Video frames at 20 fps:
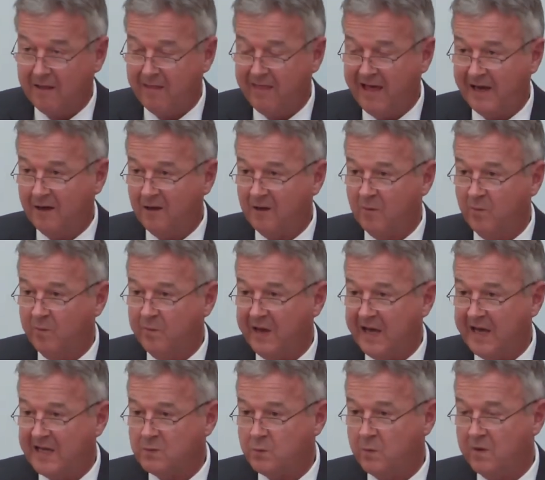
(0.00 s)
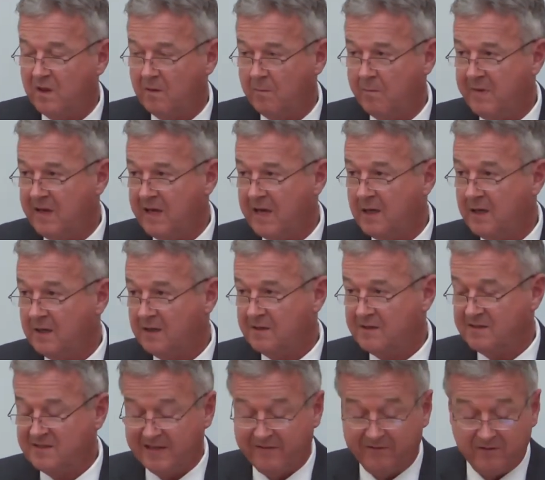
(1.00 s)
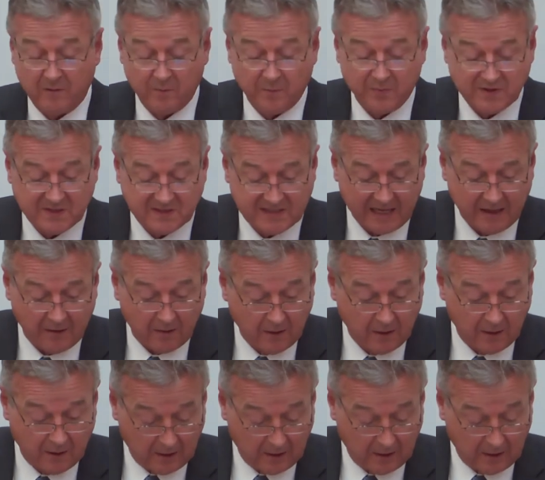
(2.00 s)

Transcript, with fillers: That compares with a mere 7%